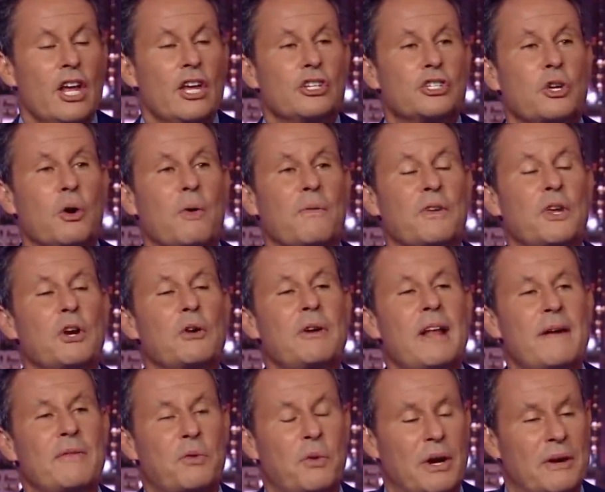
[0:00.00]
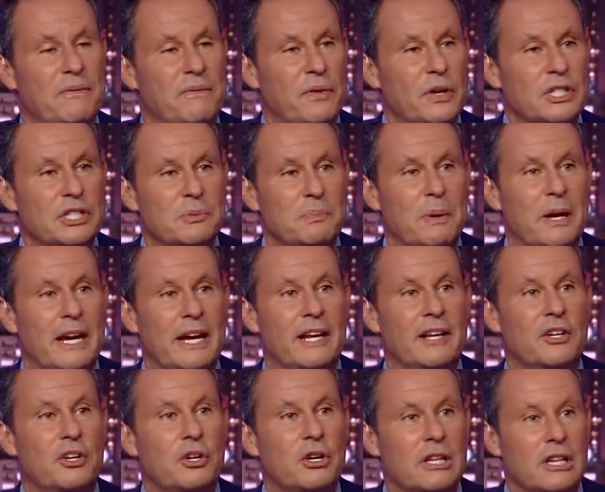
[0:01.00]
So if you don't have great foot
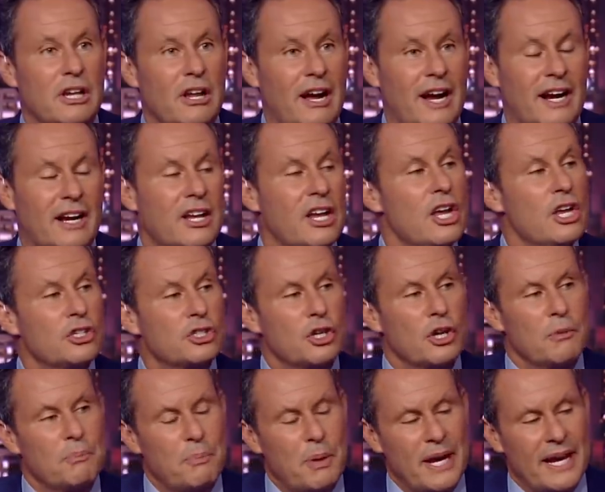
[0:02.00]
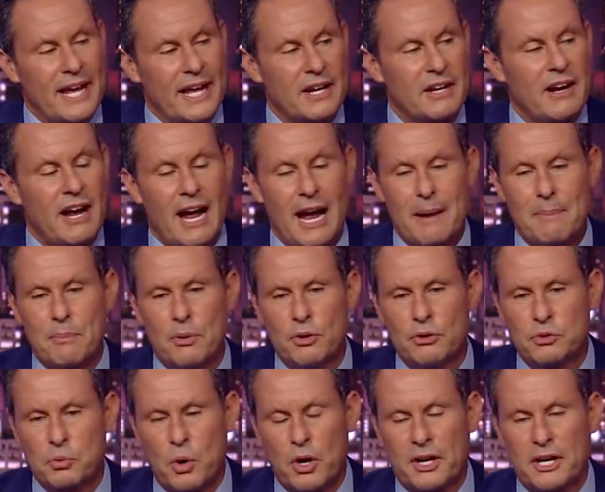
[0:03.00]
speed, good luck. So you pick out a cop
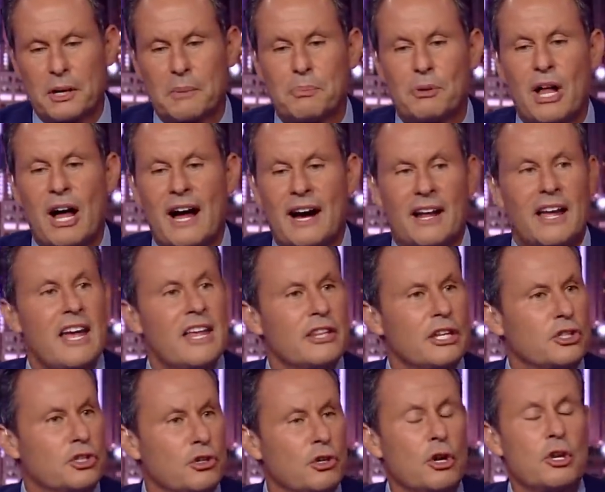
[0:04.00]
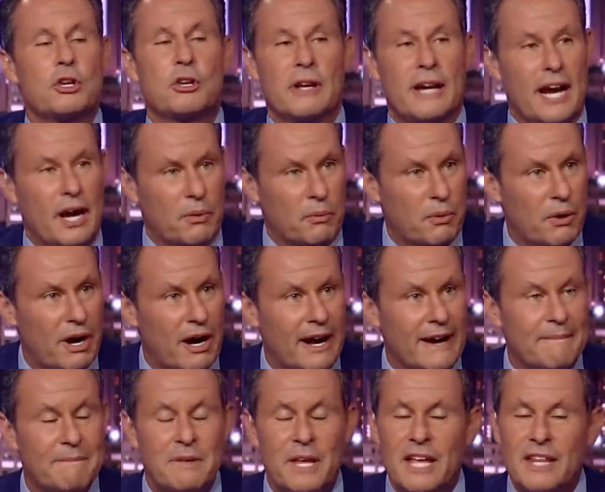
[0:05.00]
who's working a block that you know you can
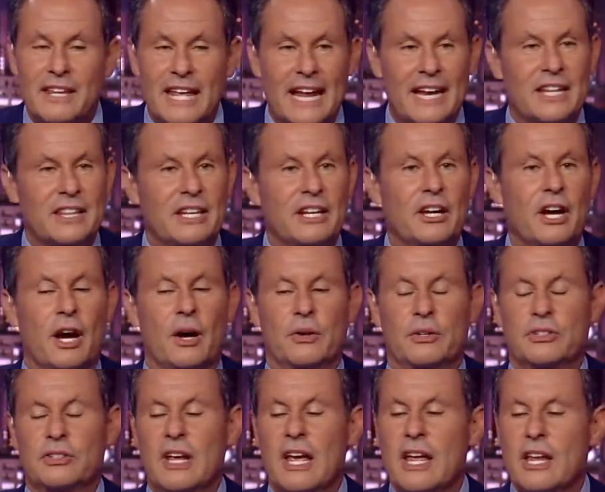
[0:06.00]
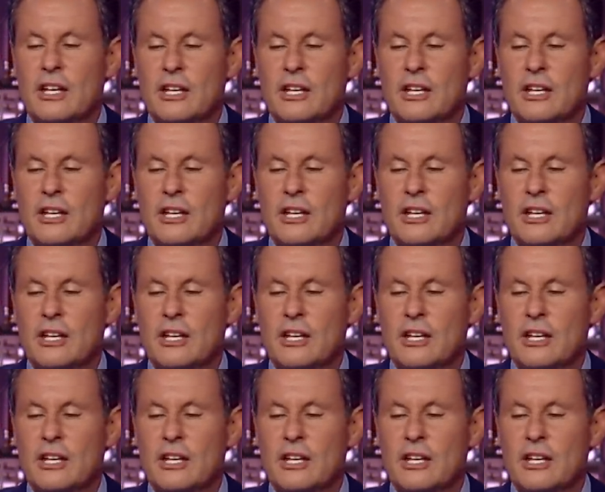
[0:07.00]
outrun, anything goes.